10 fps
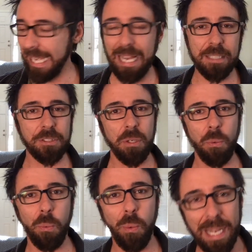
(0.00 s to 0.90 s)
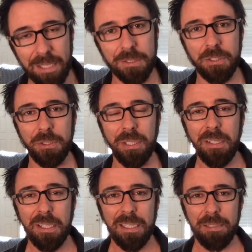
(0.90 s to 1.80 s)
as well. So
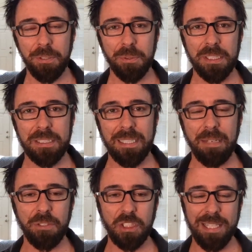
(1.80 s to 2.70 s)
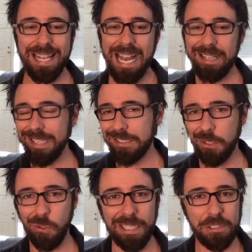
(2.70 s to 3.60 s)
if you want to just leverage that, that's a
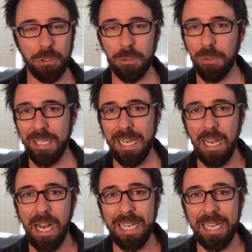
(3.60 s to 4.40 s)
great tool that I